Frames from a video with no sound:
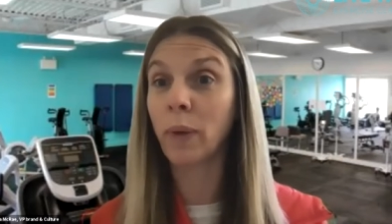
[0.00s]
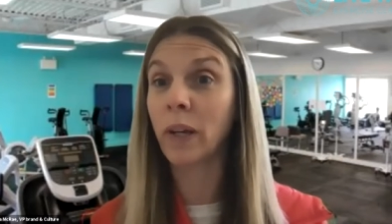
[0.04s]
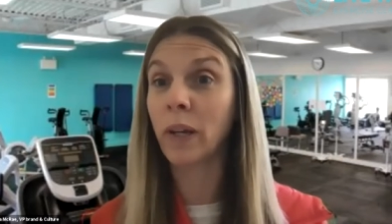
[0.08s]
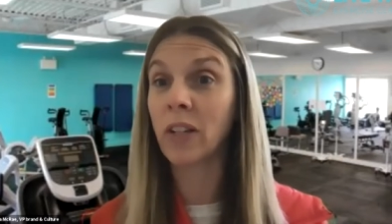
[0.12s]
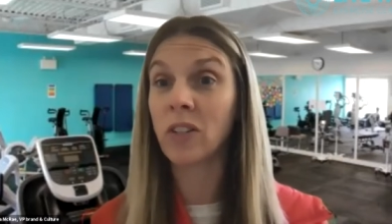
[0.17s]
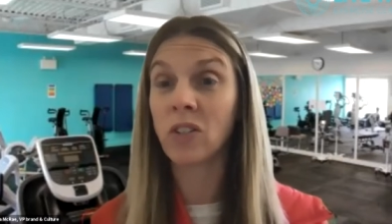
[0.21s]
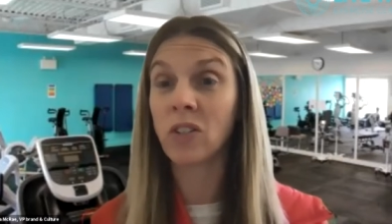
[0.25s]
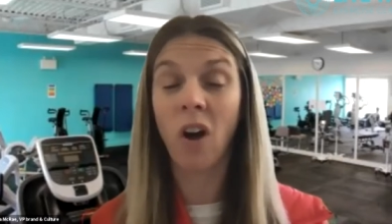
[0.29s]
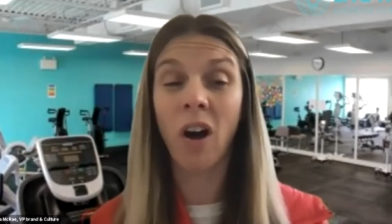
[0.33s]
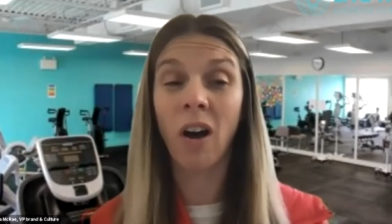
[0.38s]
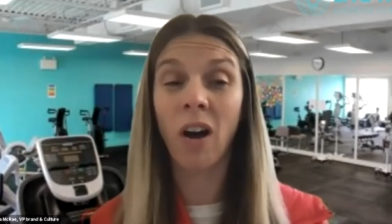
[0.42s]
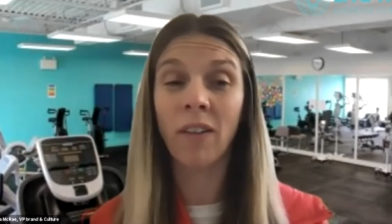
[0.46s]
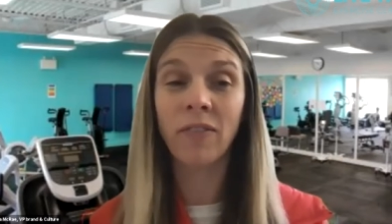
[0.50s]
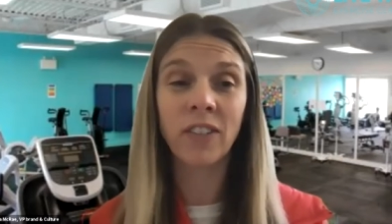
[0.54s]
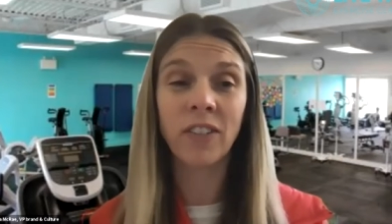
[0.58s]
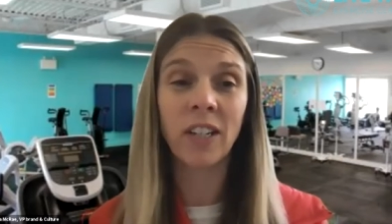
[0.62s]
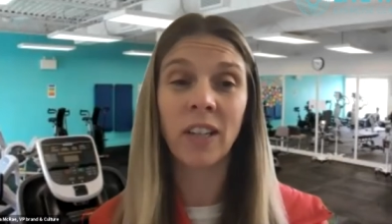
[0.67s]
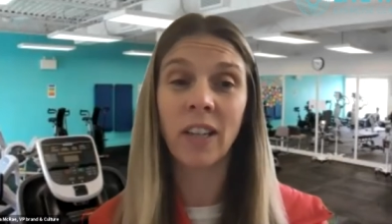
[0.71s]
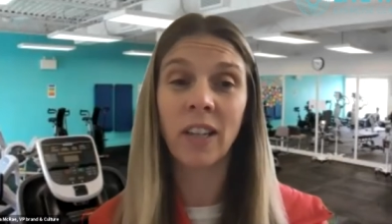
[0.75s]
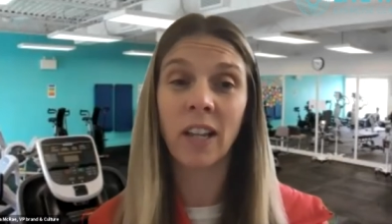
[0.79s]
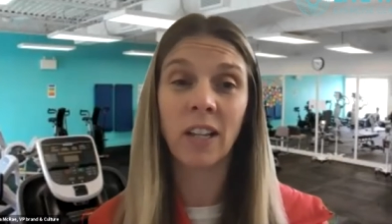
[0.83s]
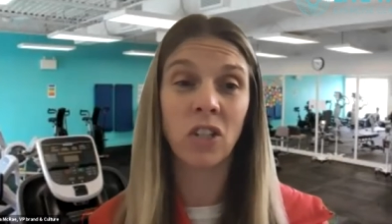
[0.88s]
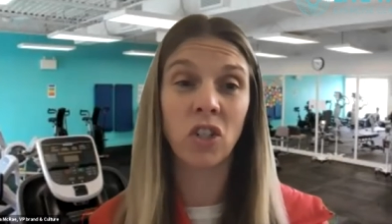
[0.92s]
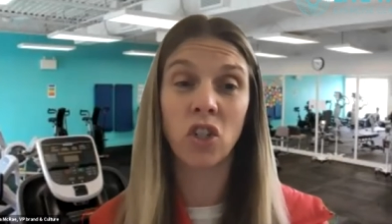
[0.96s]
because
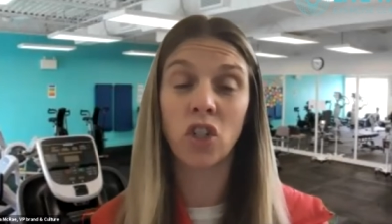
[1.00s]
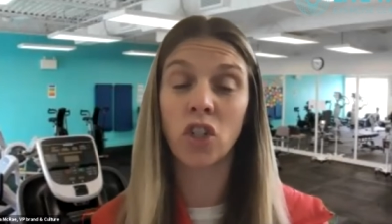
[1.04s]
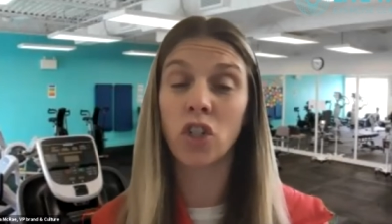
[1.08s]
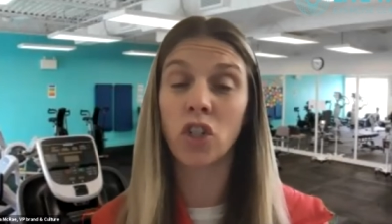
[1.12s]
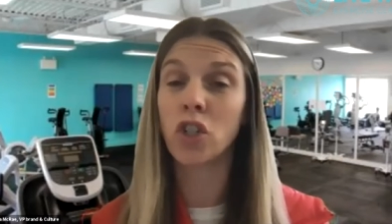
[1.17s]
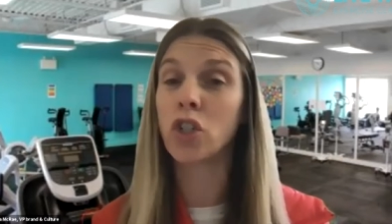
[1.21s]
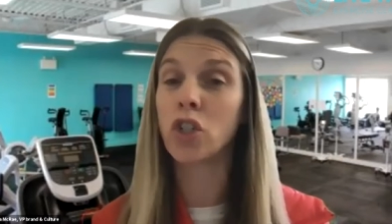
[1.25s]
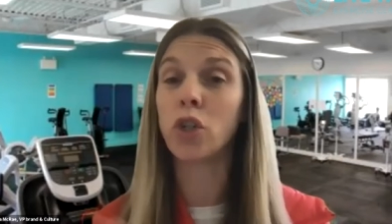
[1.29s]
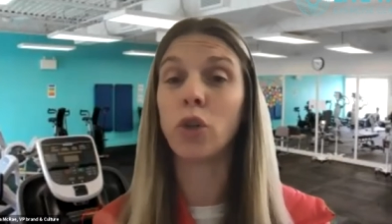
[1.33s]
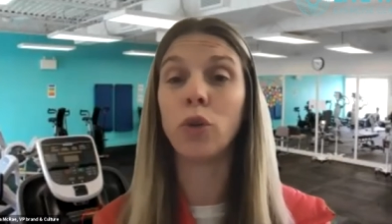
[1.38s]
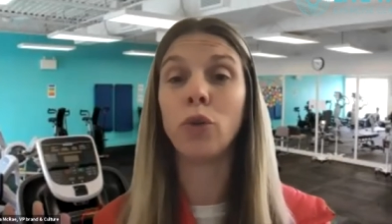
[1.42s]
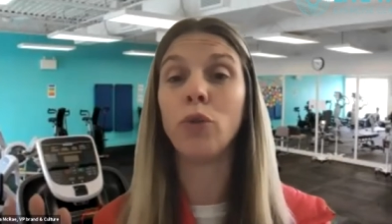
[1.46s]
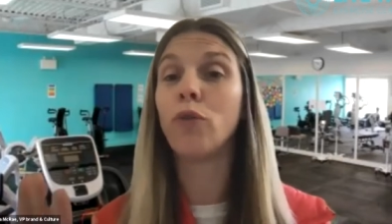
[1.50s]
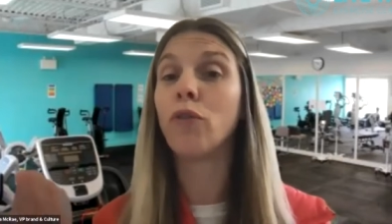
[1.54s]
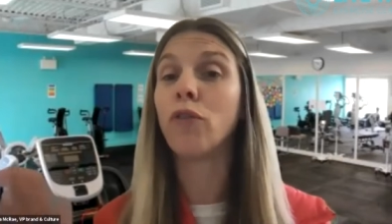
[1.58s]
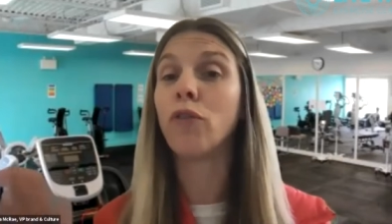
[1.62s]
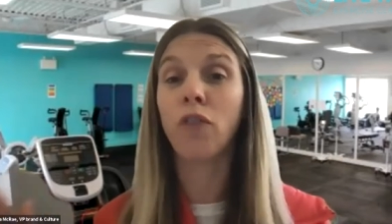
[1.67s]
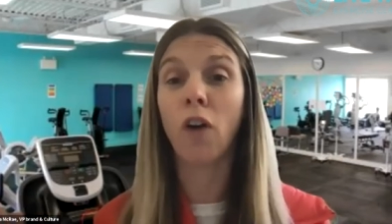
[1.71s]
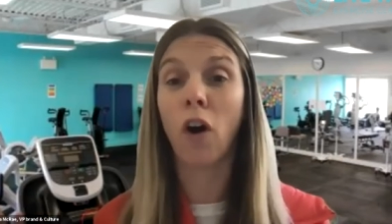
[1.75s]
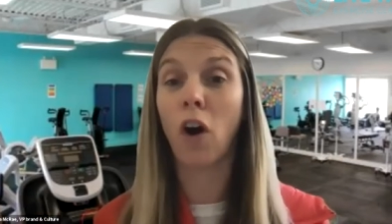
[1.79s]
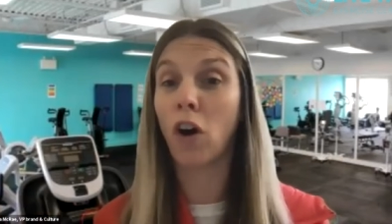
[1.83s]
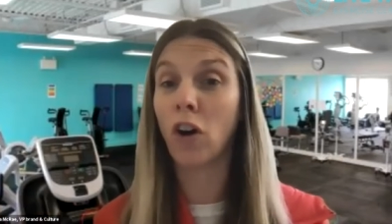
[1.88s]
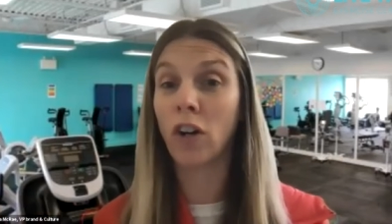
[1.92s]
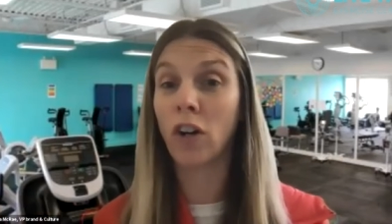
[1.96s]
often that's just too
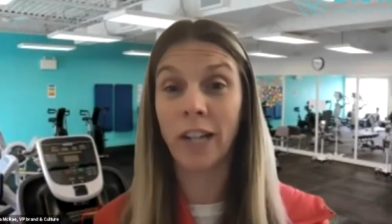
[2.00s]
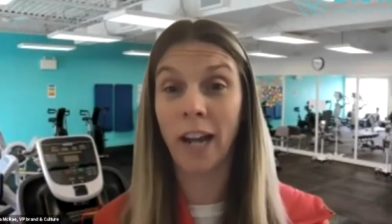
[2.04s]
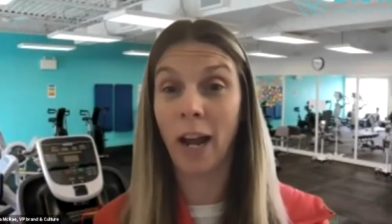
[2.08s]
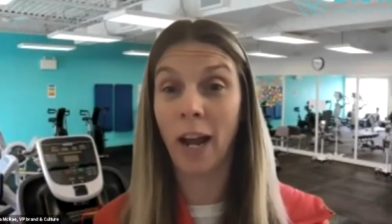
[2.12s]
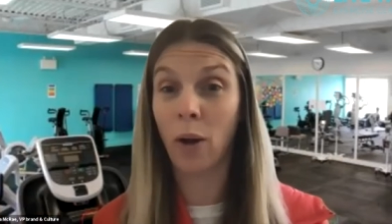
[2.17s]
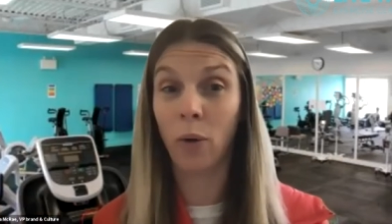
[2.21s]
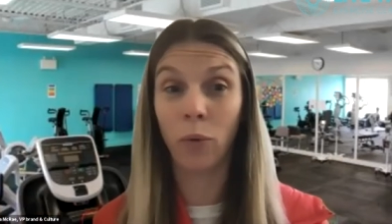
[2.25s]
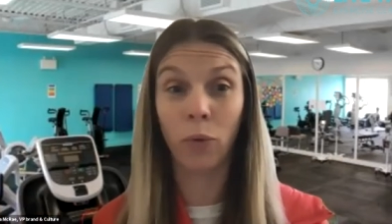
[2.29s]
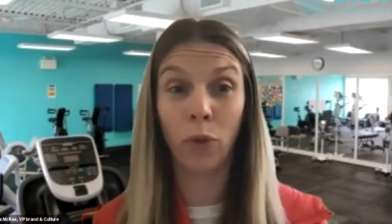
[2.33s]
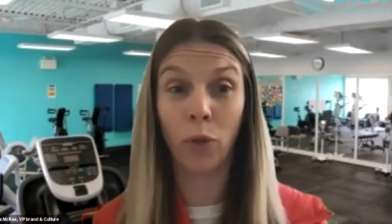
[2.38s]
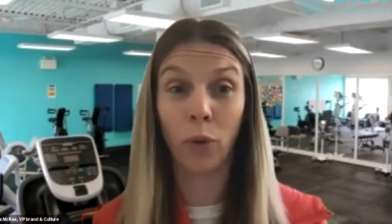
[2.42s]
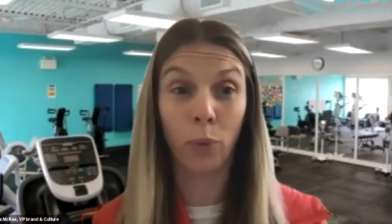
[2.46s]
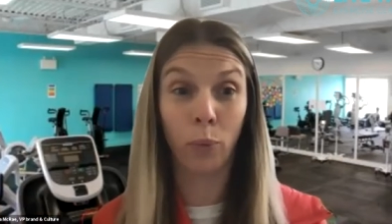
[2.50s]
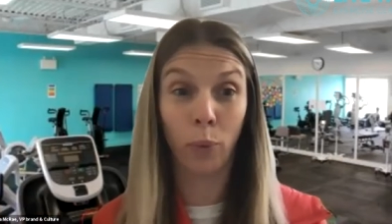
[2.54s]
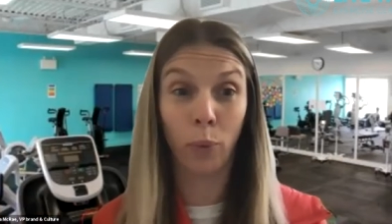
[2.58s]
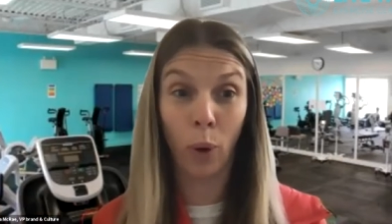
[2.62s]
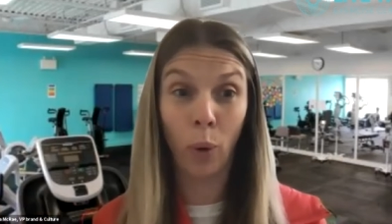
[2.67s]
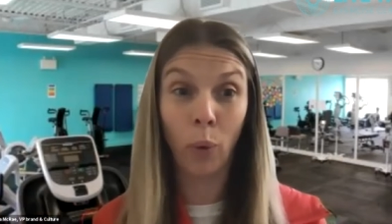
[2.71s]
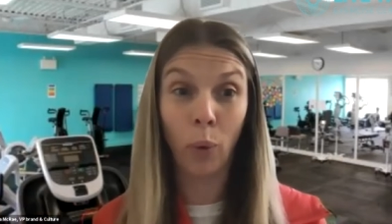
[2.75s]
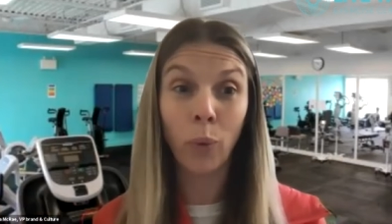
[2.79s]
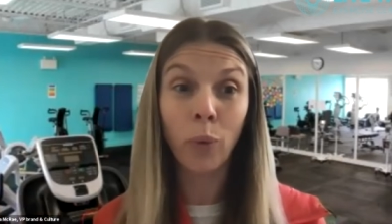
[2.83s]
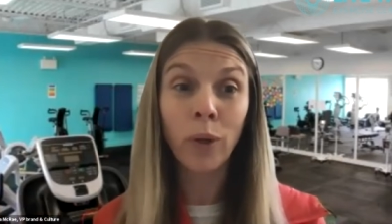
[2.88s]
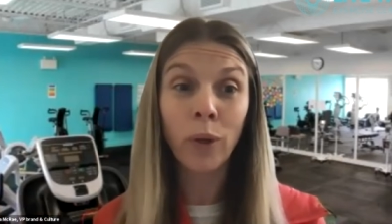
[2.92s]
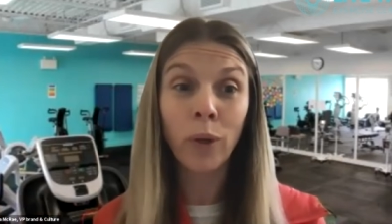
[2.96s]
far down the
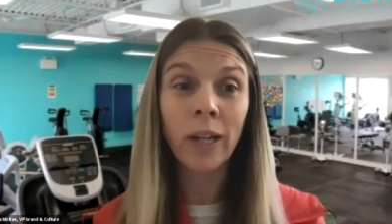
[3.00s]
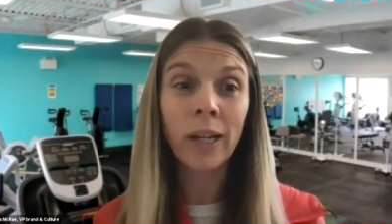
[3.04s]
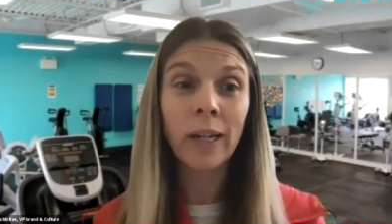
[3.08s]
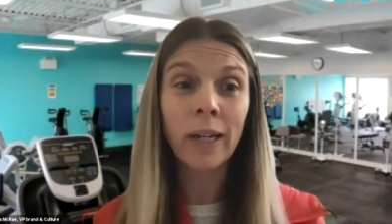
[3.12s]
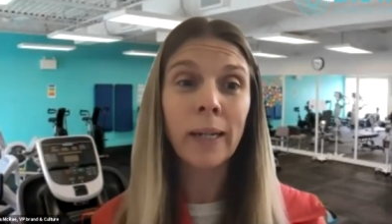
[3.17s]
road.